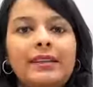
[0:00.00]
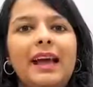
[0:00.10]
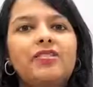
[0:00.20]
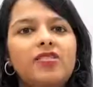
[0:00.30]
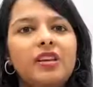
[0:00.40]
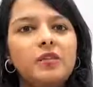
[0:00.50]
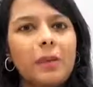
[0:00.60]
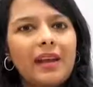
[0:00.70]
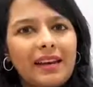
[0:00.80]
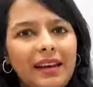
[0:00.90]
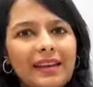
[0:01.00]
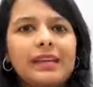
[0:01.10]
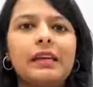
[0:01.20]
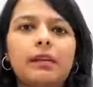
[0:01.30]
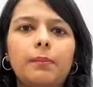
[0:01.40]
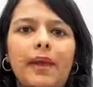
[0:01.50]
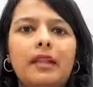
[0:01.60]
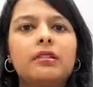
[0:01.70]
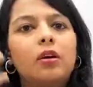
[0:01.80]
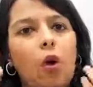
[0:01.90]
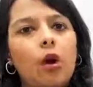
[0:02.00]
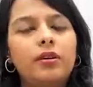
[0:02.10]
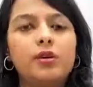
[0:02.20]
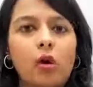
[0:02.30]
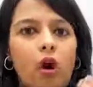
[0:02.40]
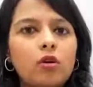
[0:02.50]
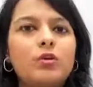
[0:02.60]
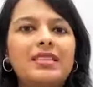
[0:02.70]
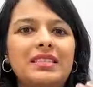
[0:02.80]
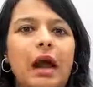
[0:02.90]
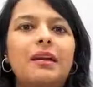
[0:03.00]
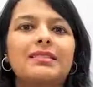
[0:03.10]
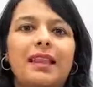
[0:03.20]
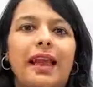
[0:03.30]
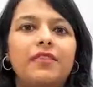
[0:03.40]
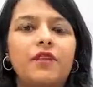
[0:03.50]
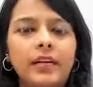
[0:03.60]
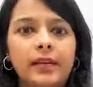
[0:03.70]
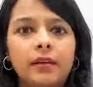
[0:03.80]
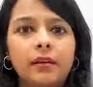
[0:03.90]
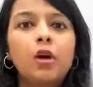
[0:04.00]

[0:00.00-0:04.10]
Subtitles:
that just by ringing the bell the dog would start salivating.